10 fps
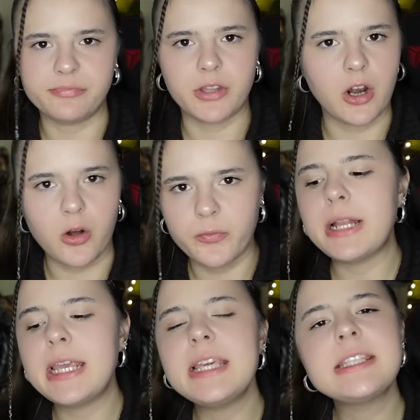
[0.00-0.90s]
You know?
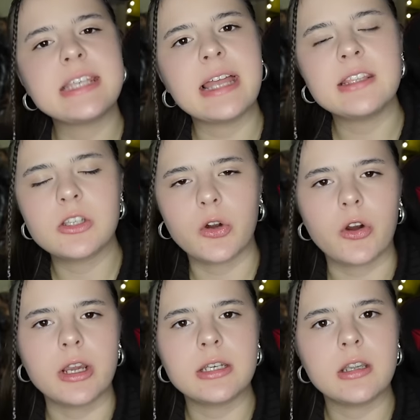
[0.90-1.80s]
But he sends her
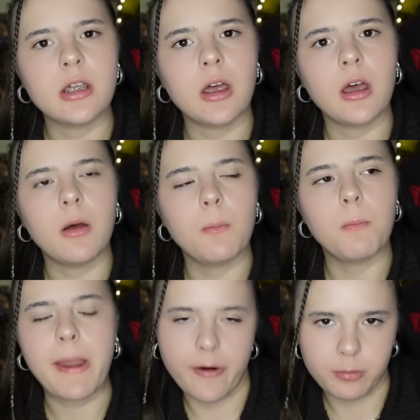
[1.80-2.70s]
in the
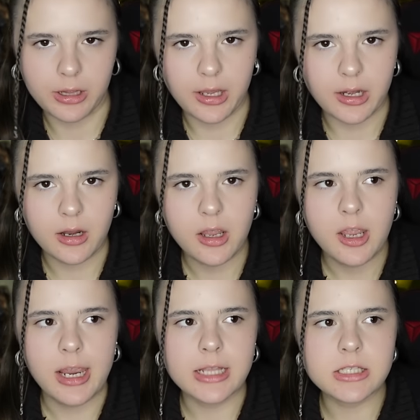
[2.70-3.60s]
airplane,
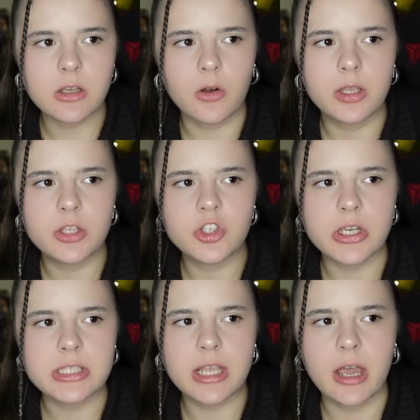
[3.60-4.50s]
and so he
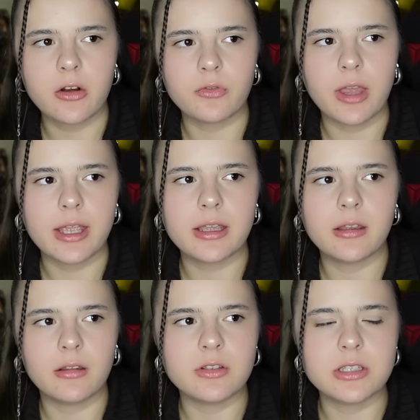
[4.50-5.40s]
just kind of like
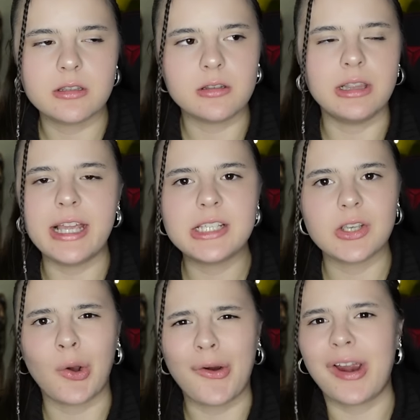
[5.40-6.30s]
licks
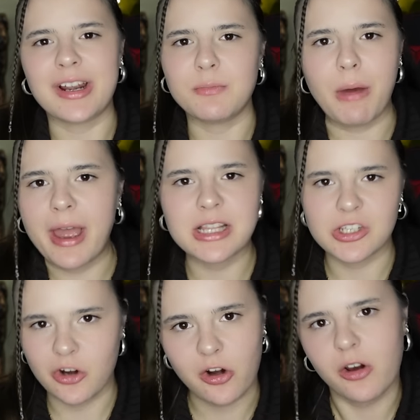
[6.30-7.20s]
her and
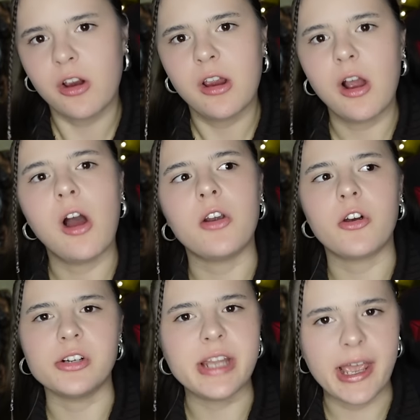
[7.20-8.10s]
bites her on
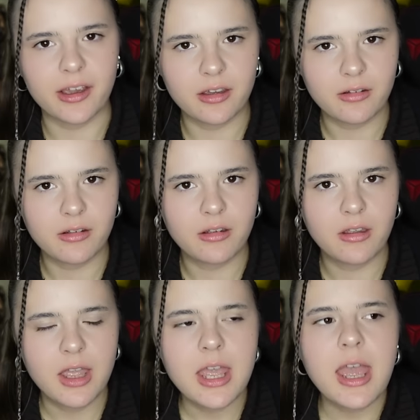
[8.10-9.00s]
her neck.
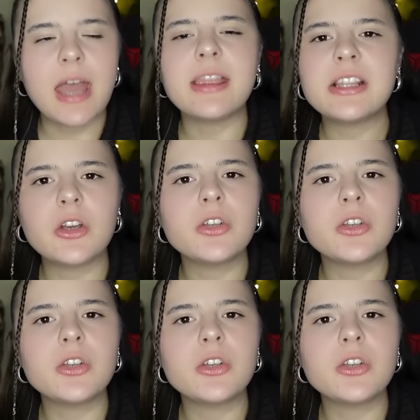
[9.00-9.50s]
And that's